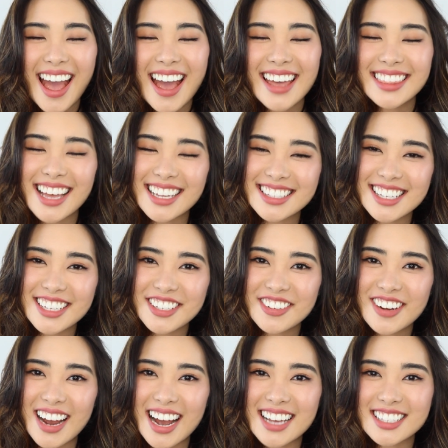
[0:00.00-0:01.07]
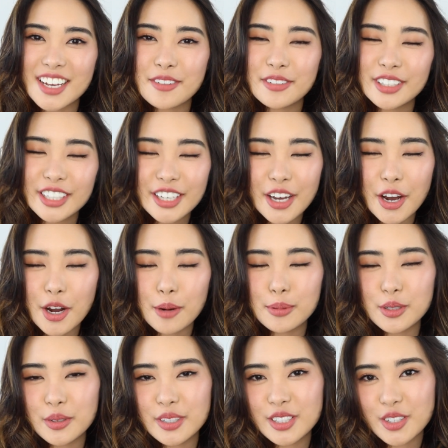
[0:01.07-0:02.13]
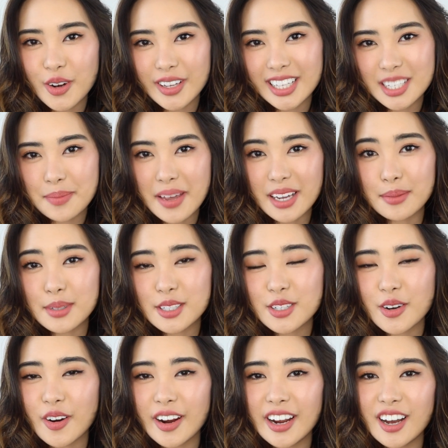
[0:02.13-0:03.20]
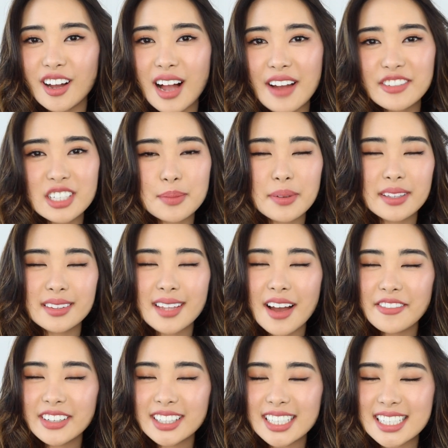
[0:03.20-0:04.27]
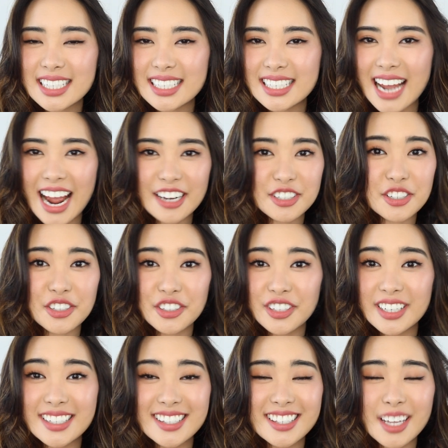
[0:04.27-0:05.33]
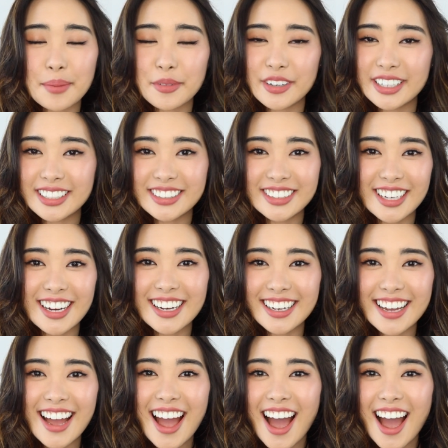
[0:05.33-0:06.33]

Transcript: And that's it, you guys. I really hoped you enjoyed this makeup tutorial. I've just been loving this natural and summery look.